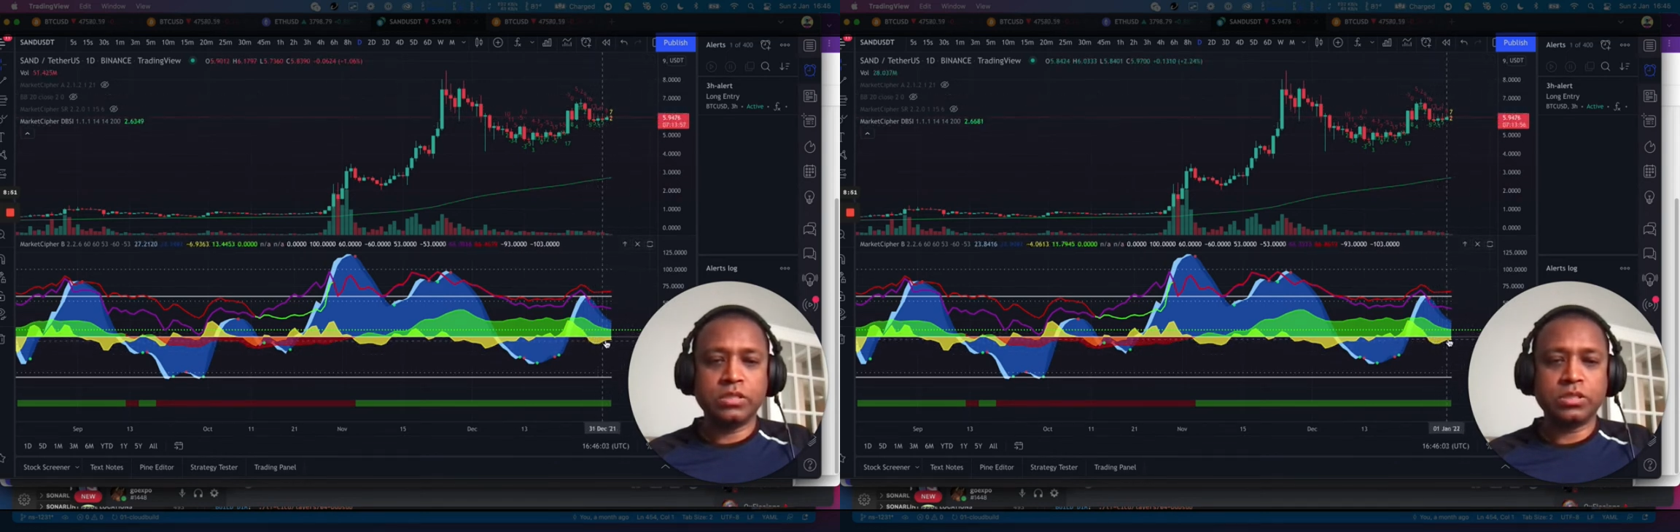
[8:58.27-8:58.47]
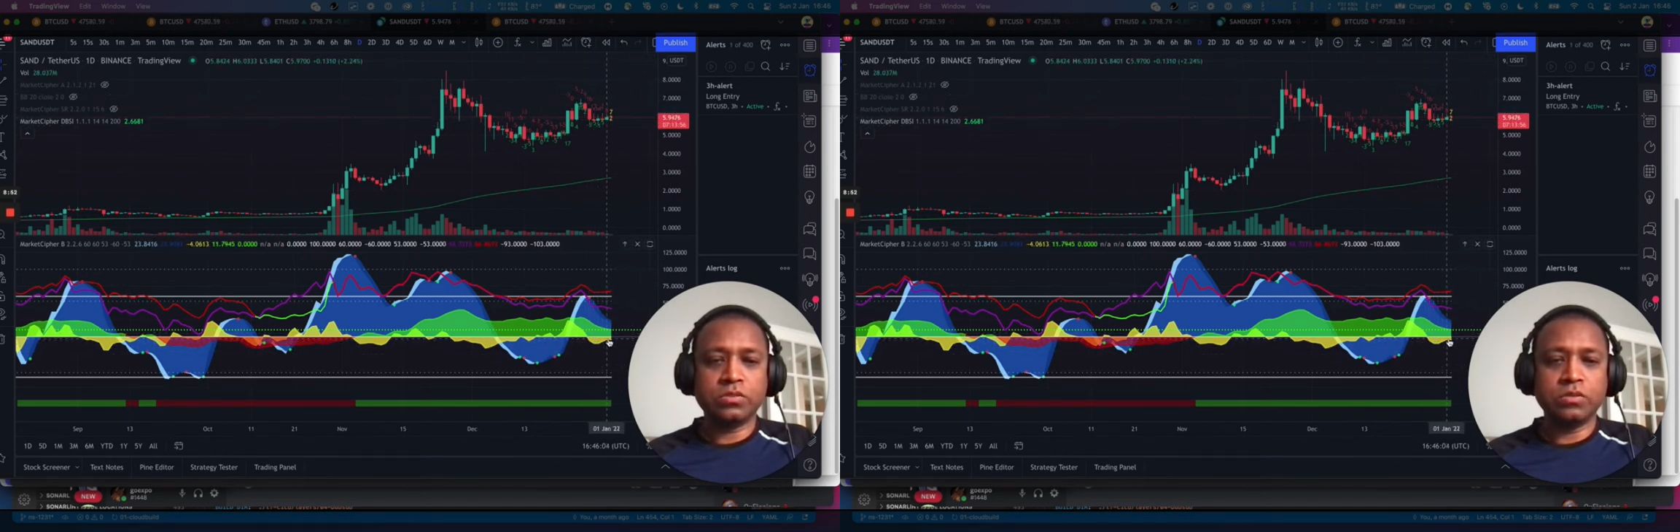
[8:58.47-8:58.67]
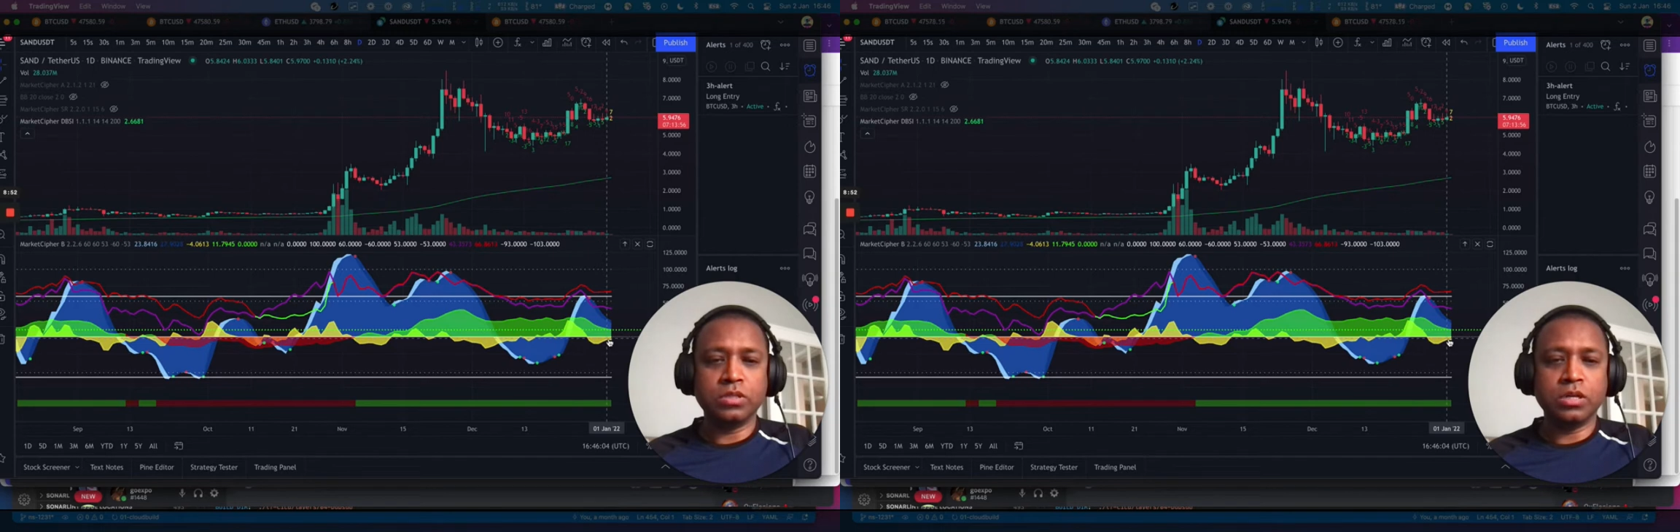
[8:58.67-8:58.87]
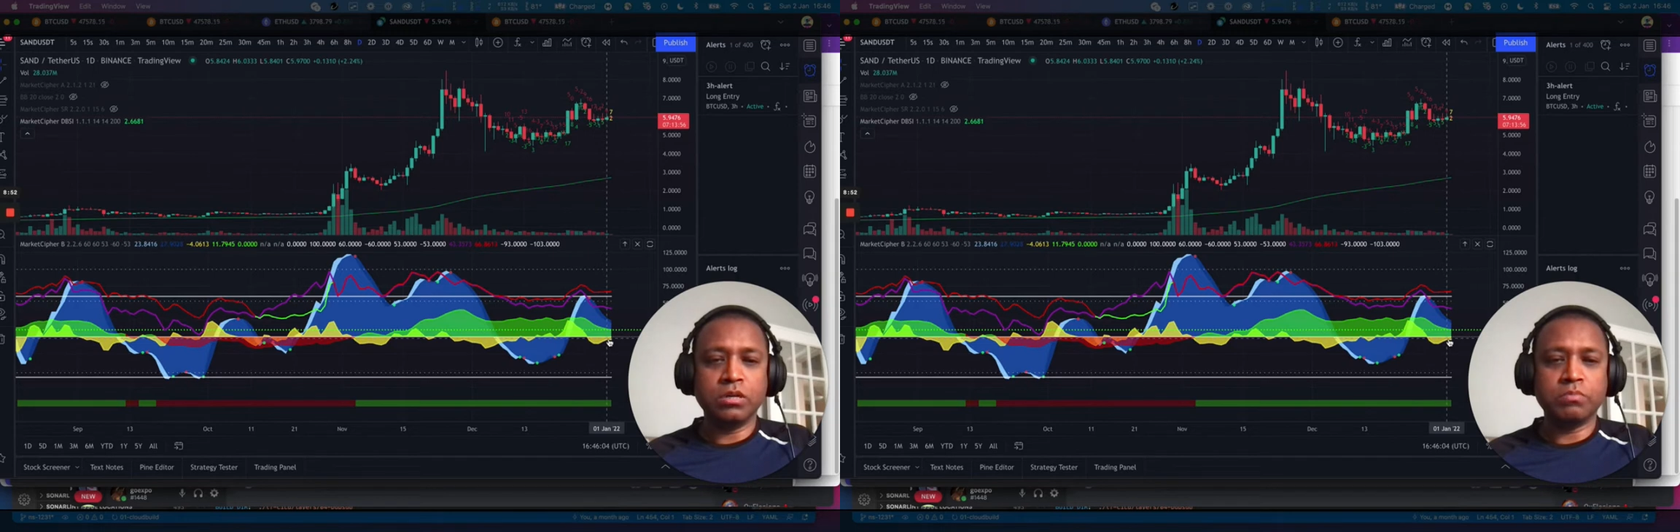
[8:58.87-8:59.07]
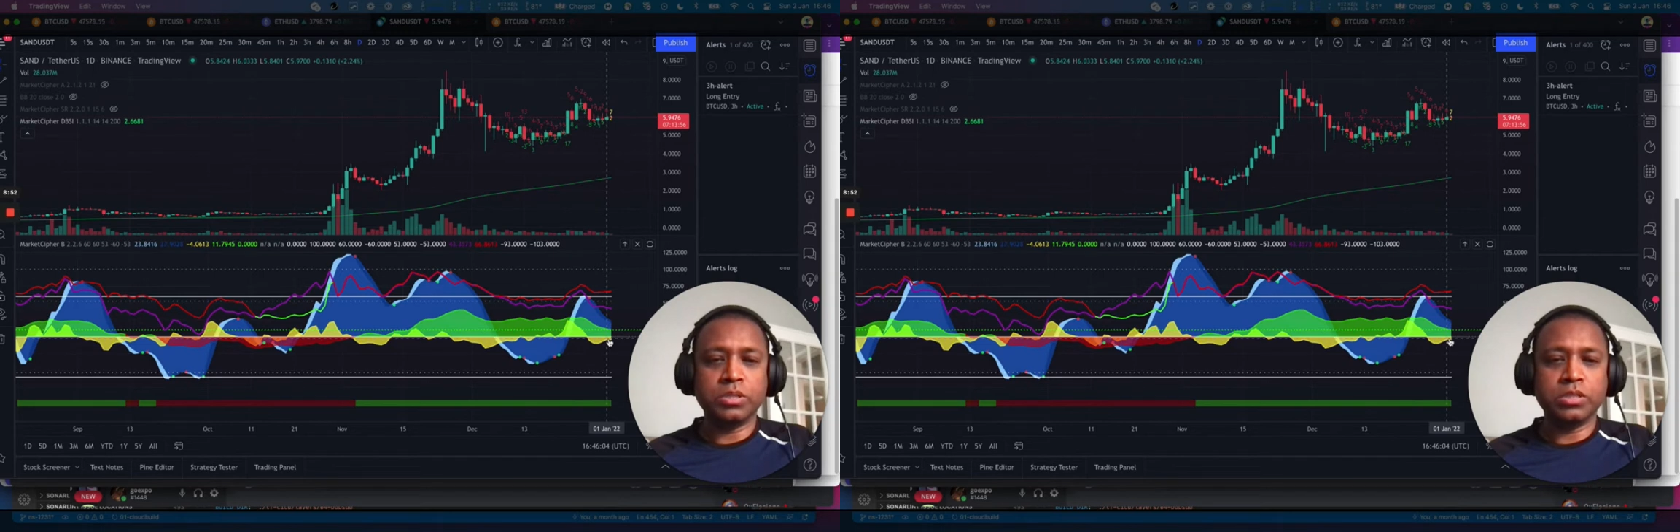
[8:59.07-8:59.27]
is going
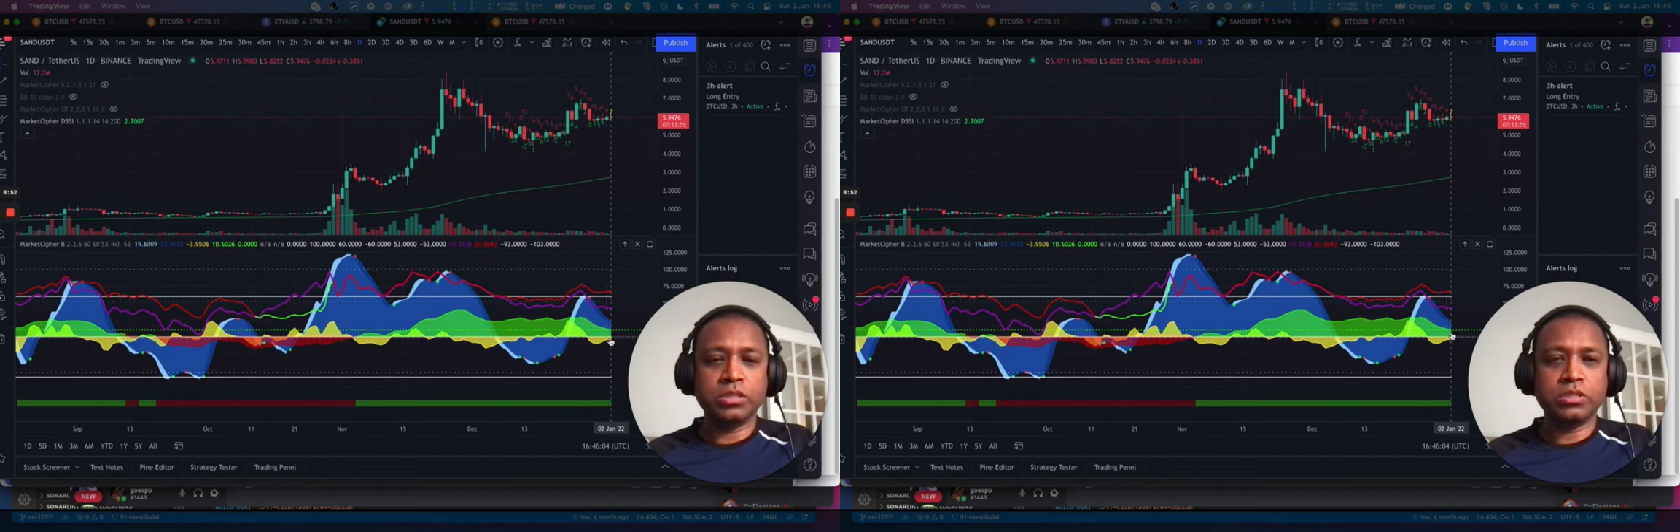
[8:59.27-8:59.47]
up here.